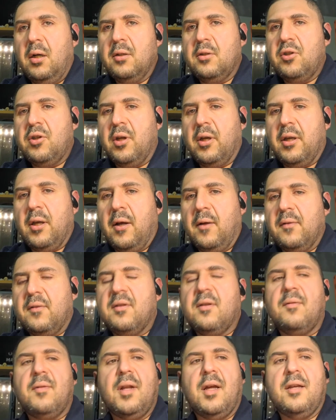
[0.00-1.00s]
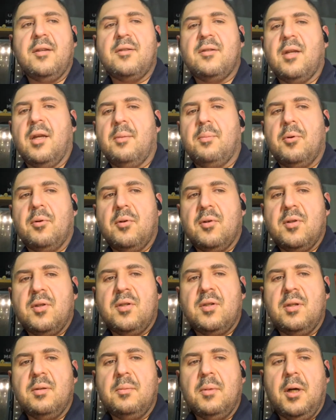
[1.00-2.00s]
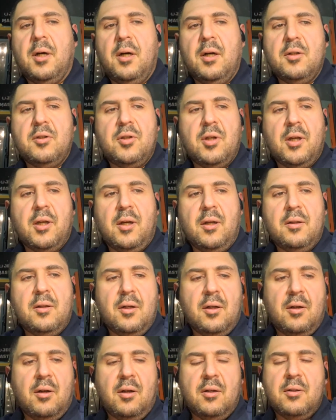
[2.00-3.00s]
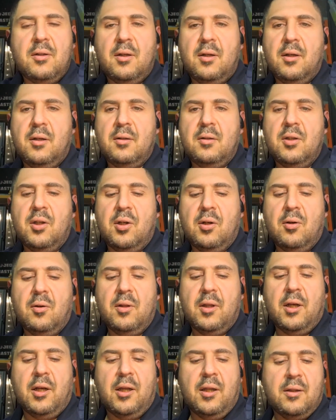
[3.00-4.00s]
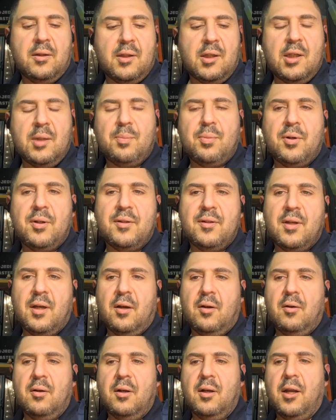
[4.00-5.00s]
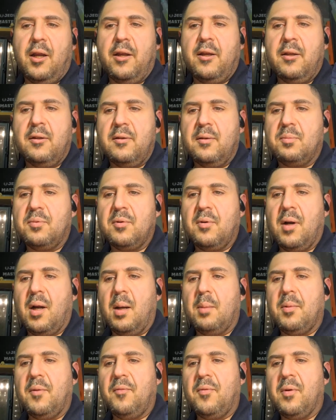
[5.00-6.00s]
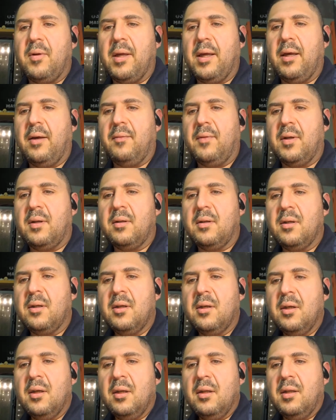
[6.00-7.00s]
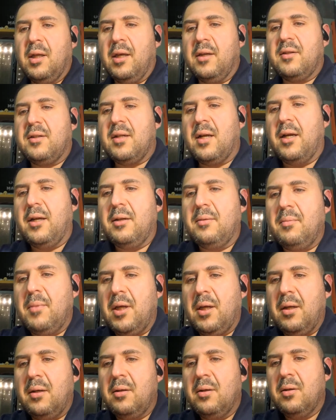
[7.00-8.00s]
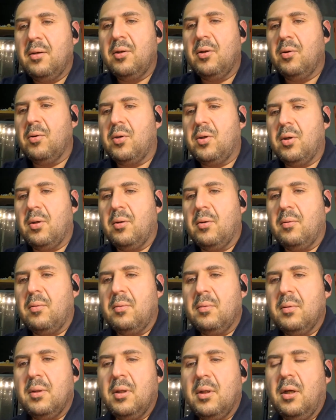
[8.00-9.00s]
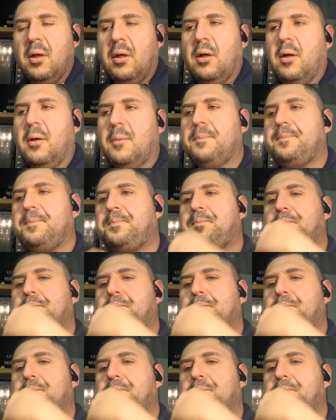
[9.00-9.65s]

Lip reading: check out Civilized Sabers, check out the content, that Anthony puts out, like and subscribe if you haven't. Thanks, Titan Man. You too. Have